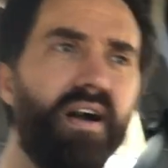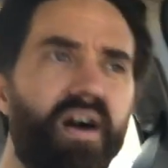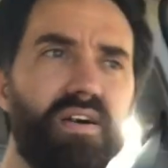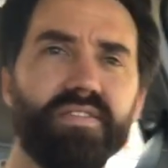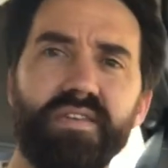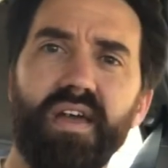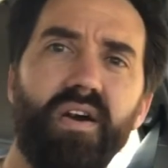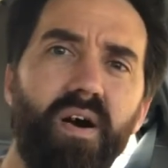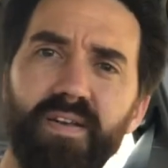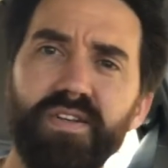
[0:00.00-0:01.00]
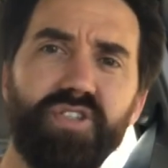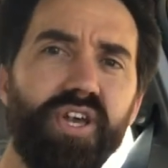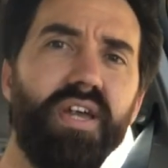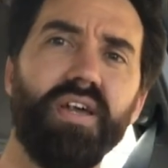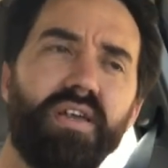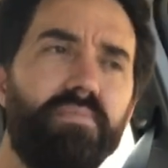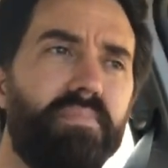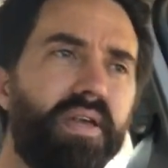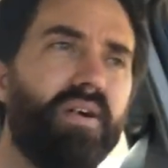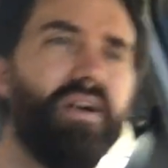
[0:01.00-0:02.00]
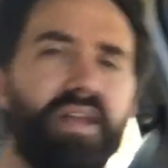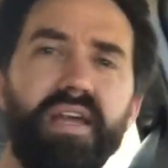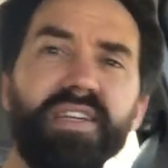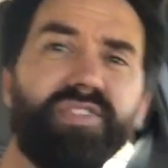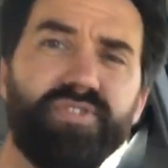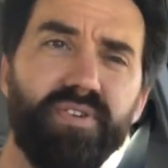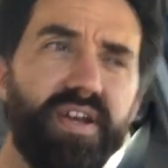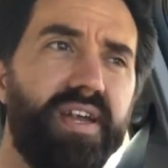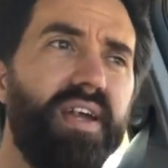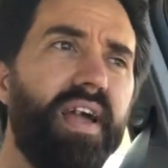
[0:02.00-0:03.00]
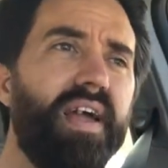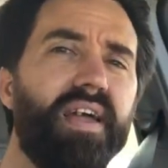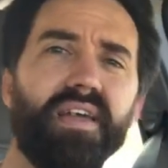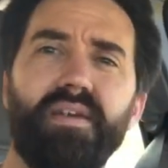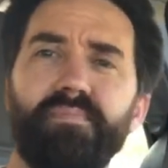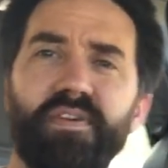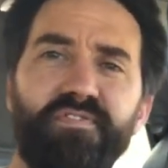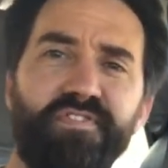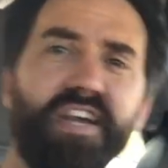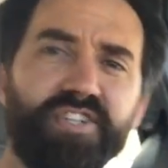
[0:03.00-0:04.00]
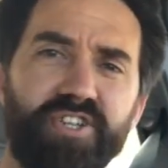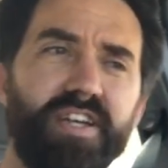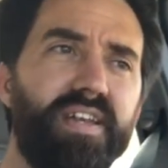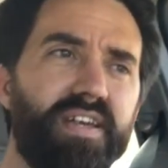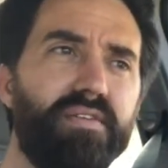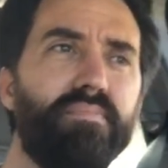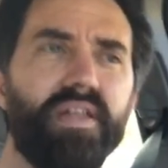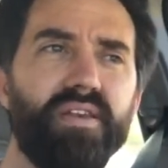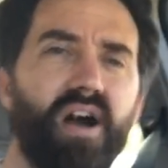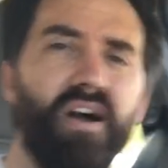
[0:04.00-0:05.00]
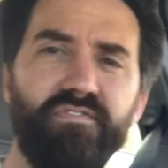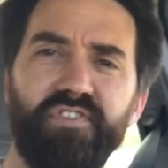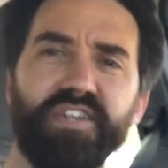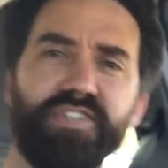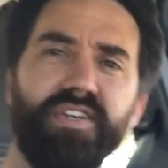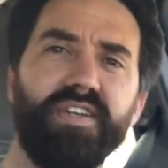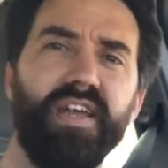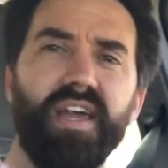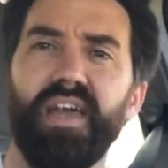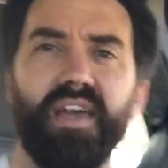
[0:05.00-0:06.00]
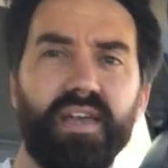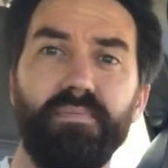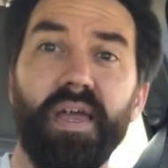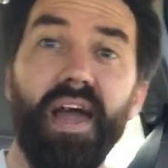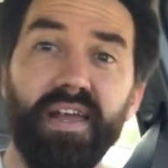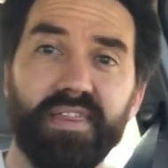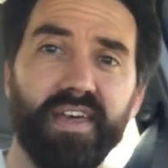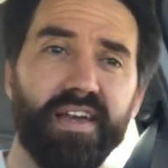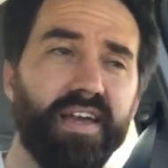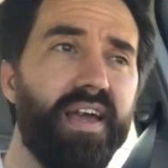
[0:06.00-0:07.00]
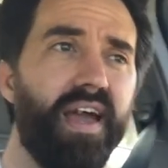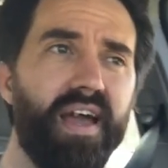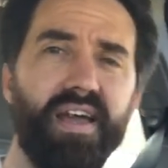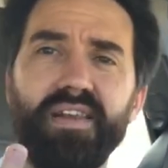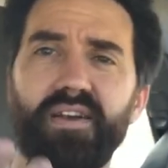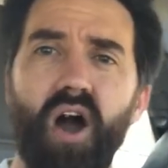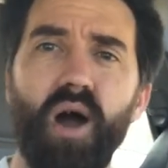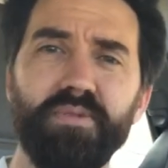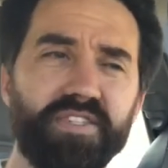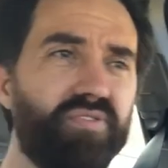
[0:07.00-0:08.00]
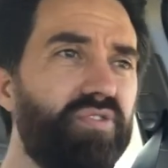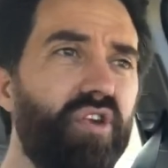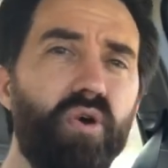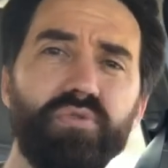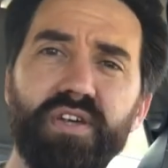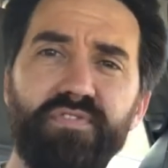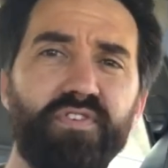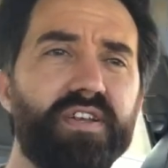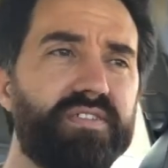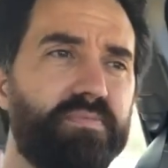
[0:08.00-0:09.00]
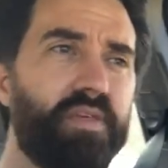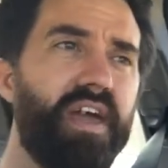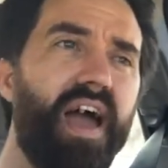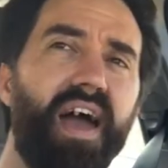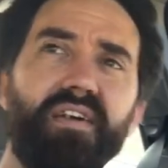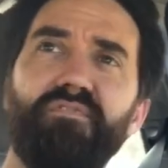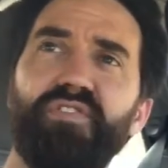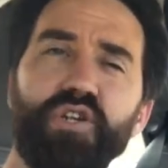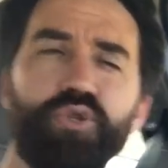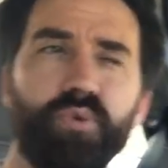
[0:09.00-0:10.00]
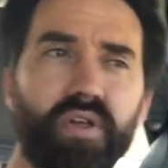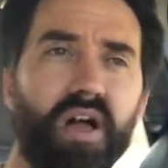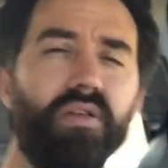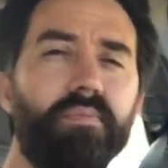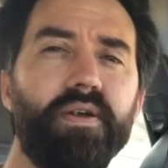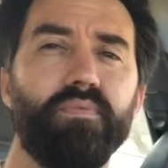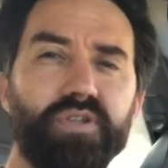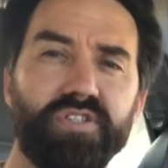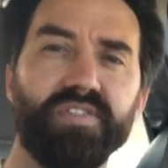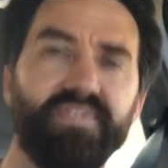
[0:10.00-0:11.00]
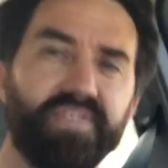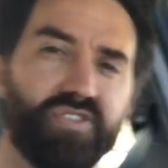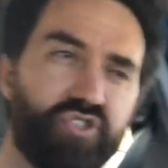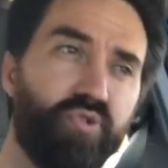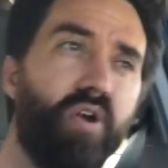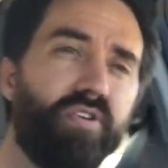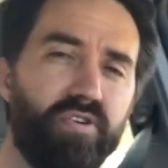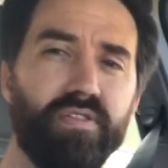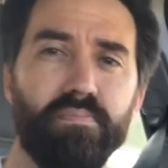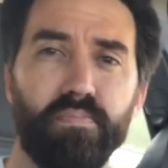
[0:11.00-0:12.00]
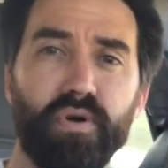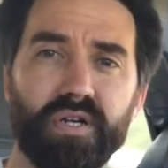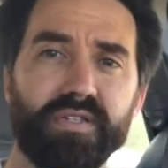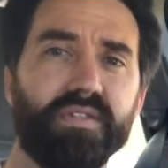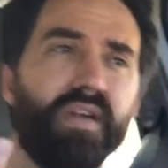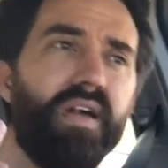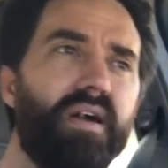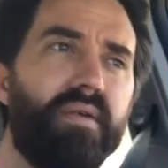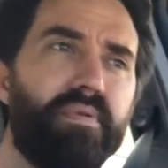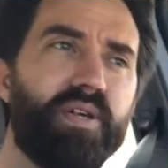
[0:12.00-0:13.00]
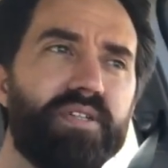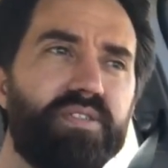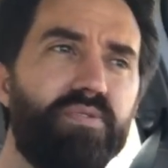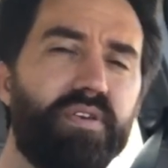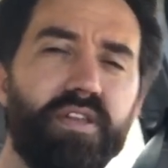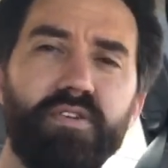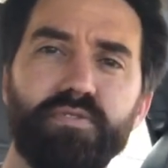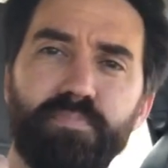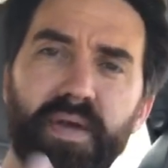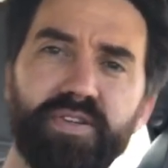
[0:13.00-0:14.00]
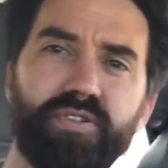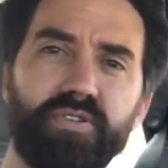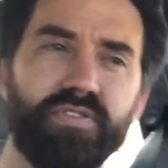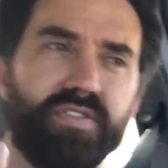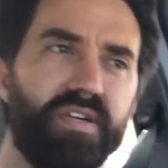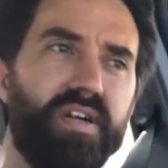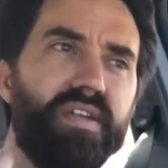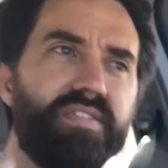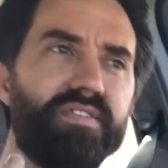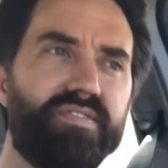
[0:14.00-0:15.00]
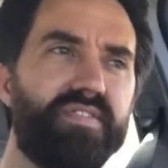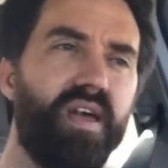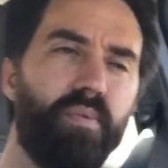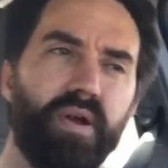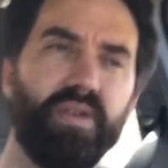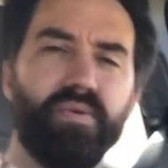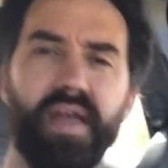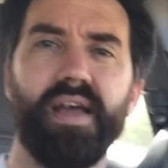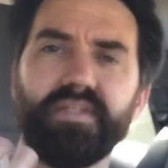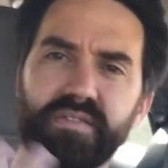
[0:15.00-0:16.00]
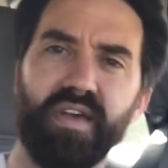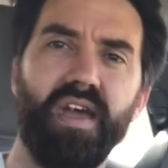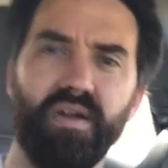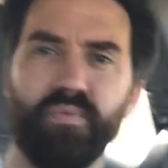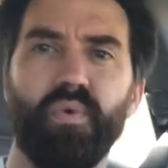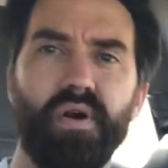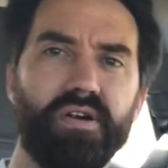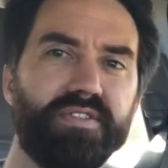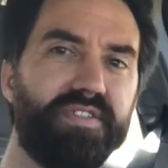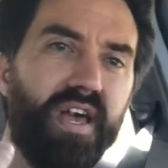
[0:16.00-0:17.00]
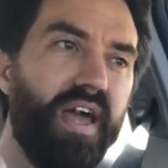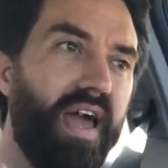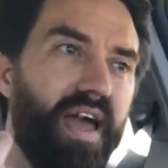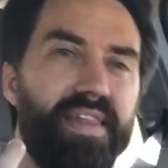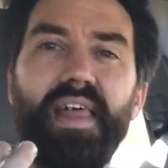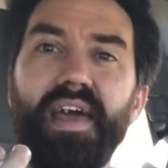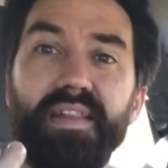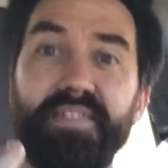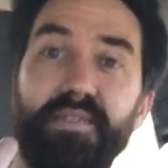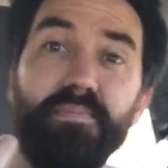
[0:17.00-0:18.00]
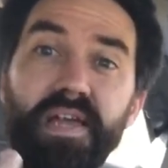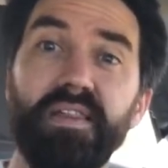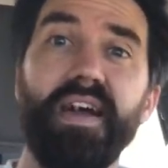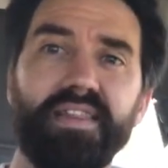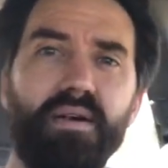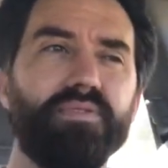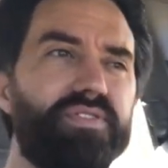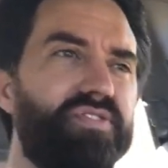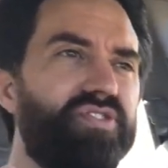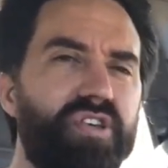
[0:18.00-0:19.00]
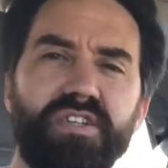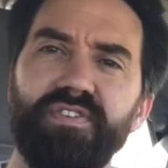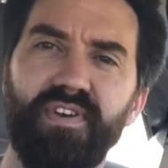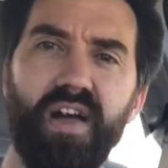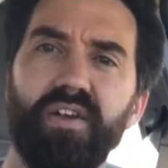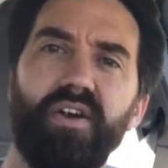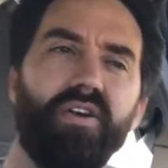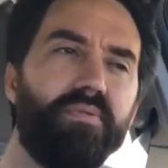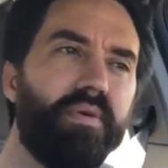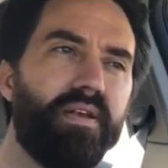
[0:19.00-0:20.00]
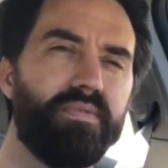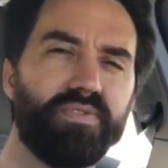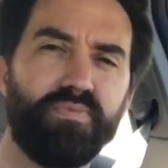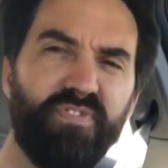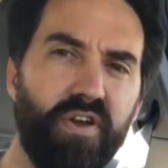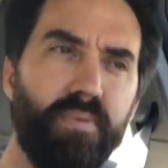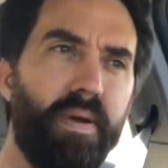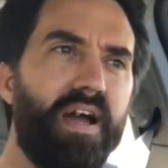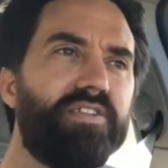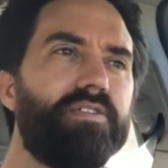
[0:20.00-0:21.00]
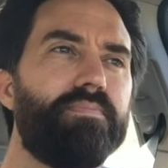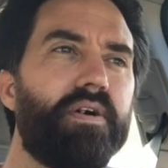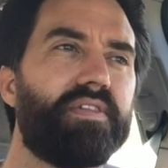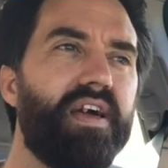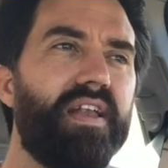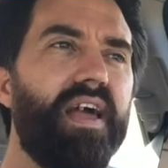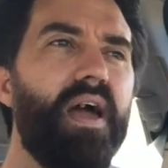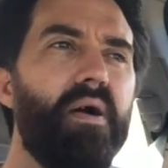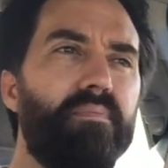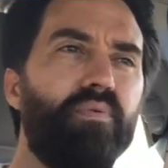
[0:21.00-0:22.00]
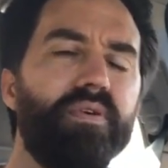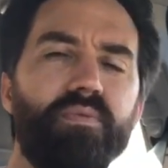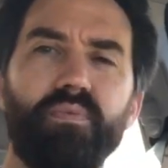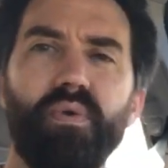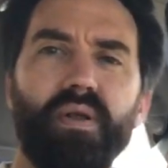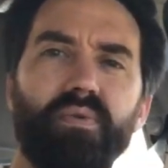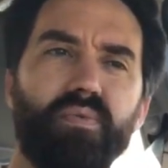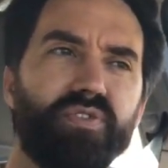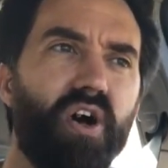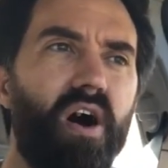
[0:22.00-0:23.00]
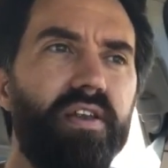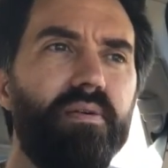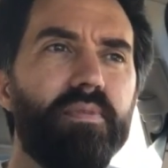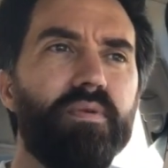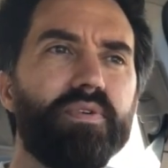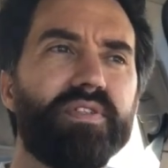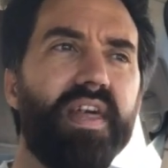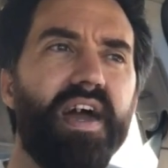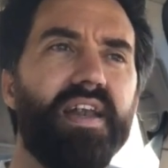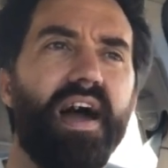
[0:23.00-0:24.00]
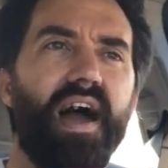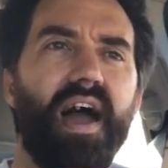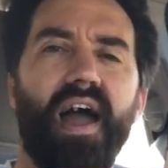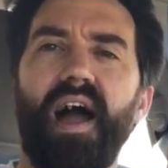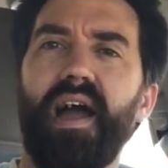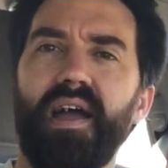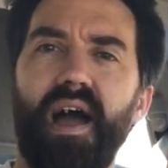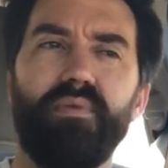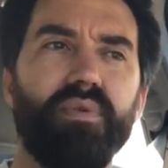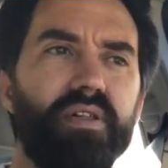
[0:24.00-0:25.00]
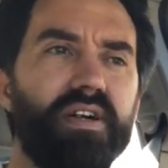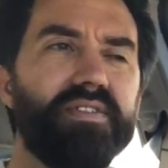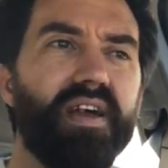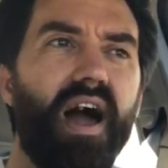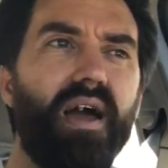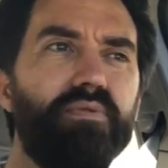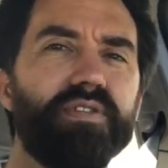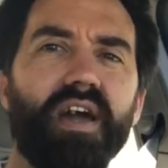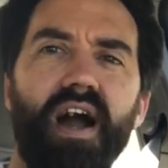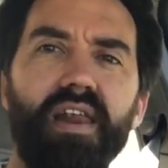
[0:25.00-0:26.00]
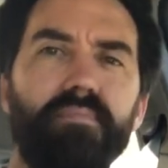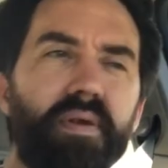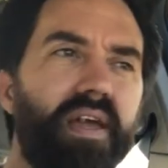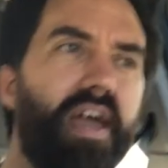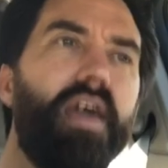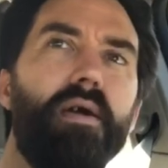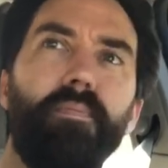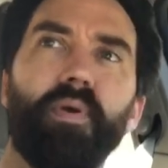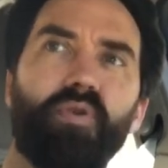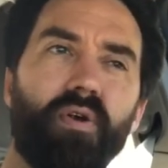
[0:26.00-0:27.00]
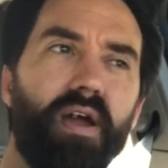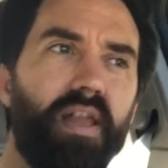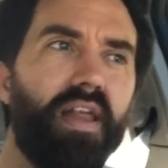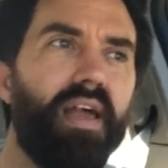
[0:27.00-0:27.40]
on psychology, it can be on history, it can be fiction, it can be non-fiction, it can be anything. And comics are no different, except they add a visual element, which is even stronger than books, because you can use pictures to say what you can't say in words. And to me, like, that was such a valid argument, and I was very passionate about that. But what dawned on me was that I realized I was kind of being a hypocrite,